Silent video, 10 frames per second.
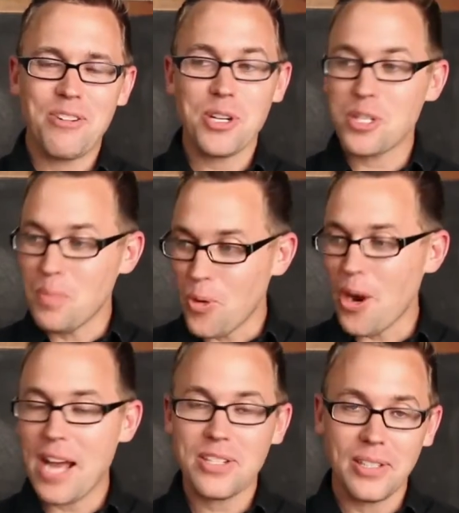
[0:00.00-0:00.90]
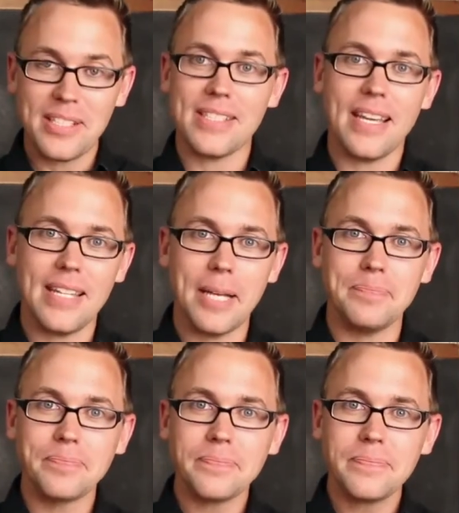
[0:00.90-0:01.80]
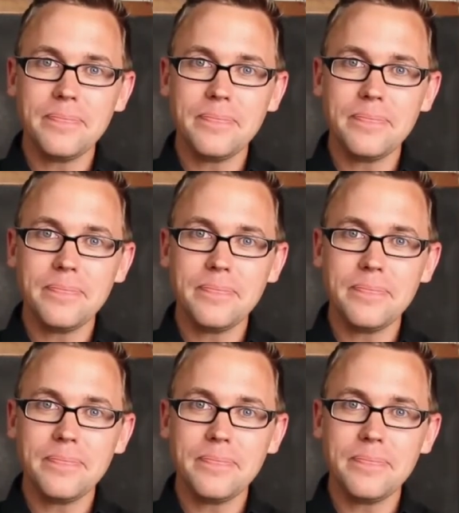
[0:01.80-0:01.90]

Christian Moore actually said